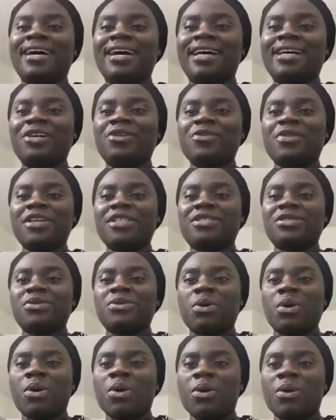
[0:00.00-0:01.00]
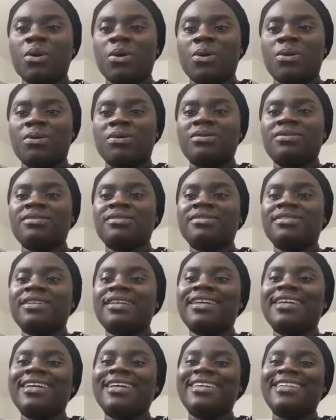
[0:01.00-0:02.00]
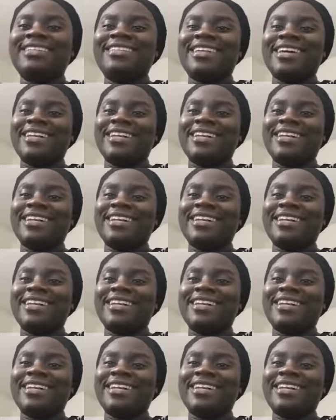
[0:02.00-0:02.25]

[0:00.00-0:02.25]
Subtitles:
I greet you all in